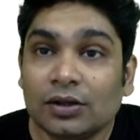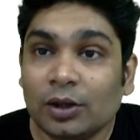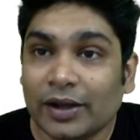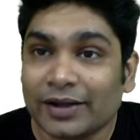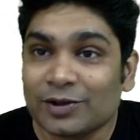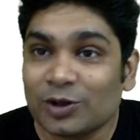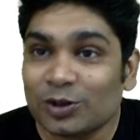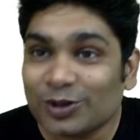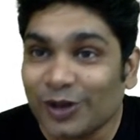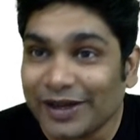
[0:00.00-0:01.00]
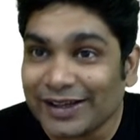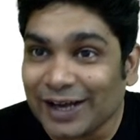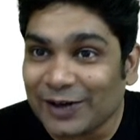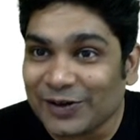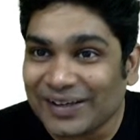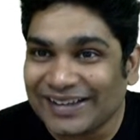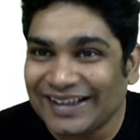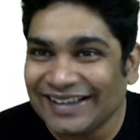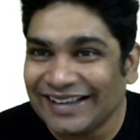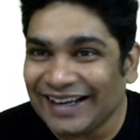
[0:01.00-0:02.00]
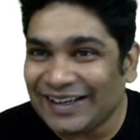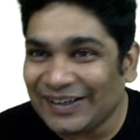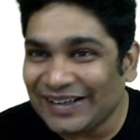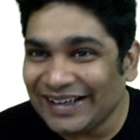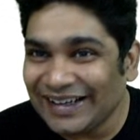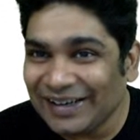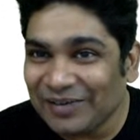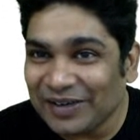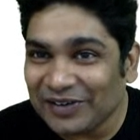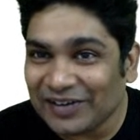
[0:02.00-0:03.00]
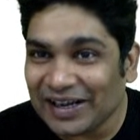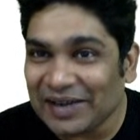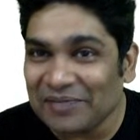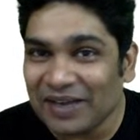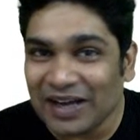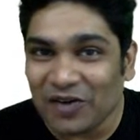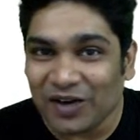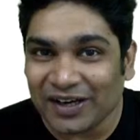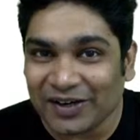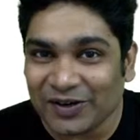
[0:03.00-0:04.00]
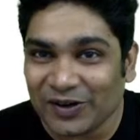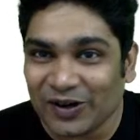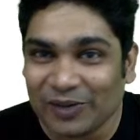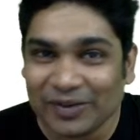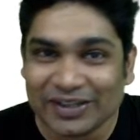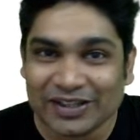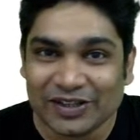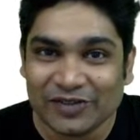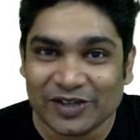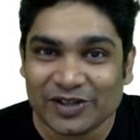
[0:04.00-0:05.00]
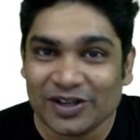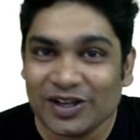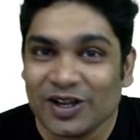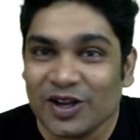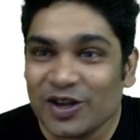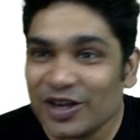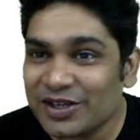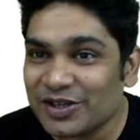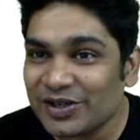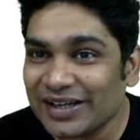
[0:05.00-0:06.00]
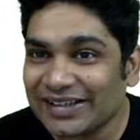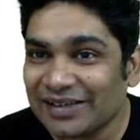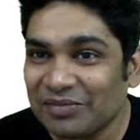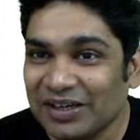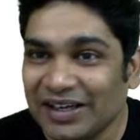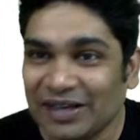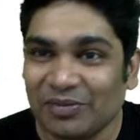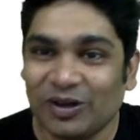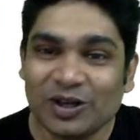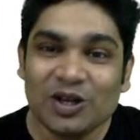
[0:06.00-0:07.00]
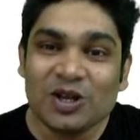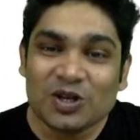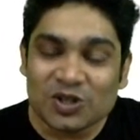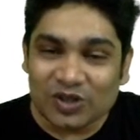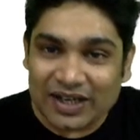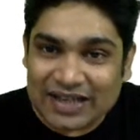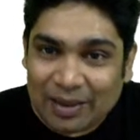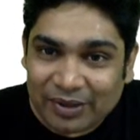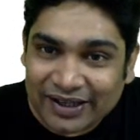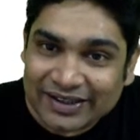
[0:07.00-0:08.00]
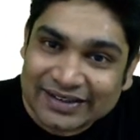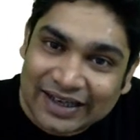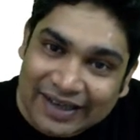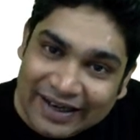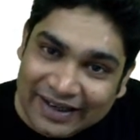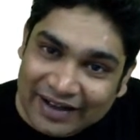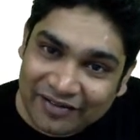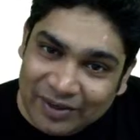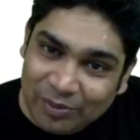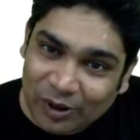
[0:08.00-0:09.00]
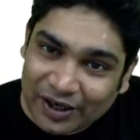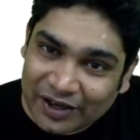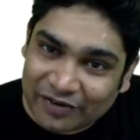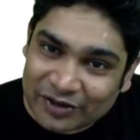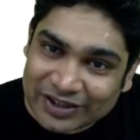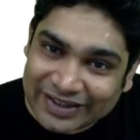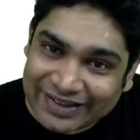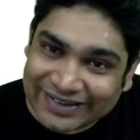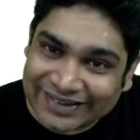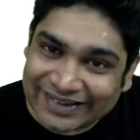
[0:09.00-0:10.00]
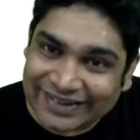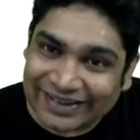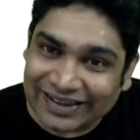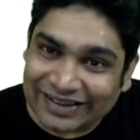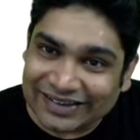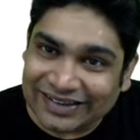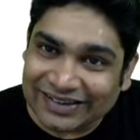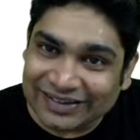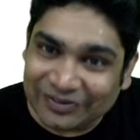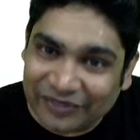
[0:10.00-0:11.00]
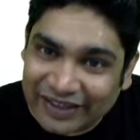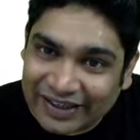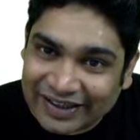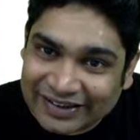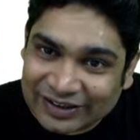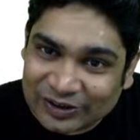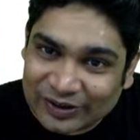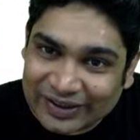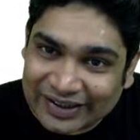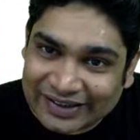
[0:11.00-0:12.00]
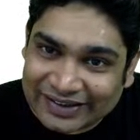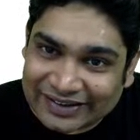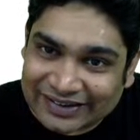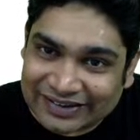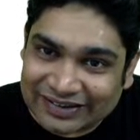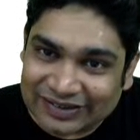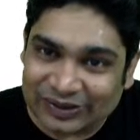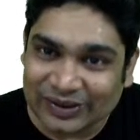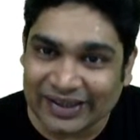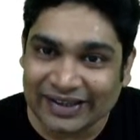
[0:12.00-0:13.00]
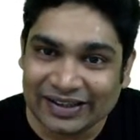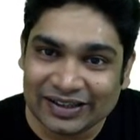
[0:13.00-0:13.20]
Okay, so sorry that took that took a little bit of time, but I wanted to draw a picture which you guys can be clear about. So what is happening is that at every point, if you see the field lines are going like this. Okay,